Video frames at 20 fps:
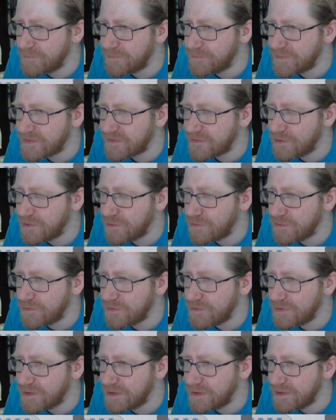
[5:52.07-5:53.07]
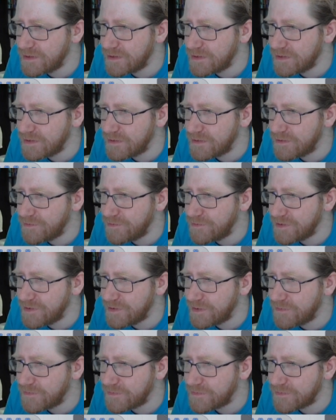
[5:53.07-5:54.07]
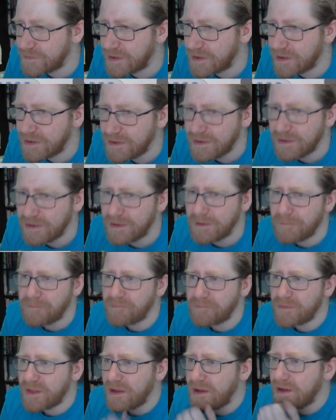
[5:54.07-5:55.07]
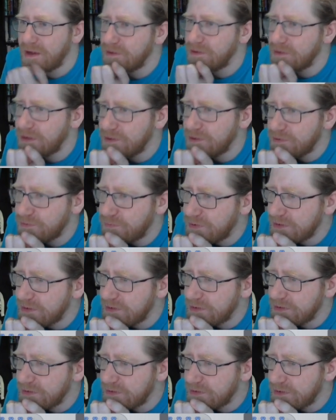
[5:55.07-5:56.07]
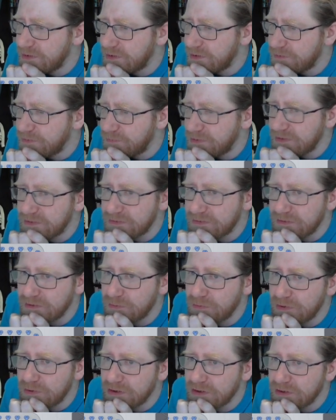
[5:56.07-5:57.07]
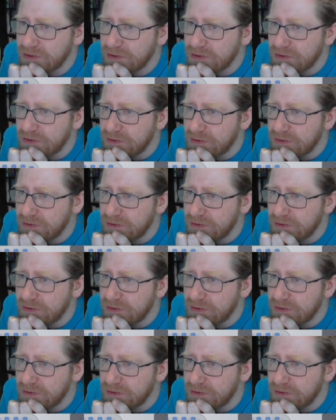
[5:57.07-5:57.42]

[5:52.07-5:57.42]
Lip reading: slower earlier either. So I can't really see why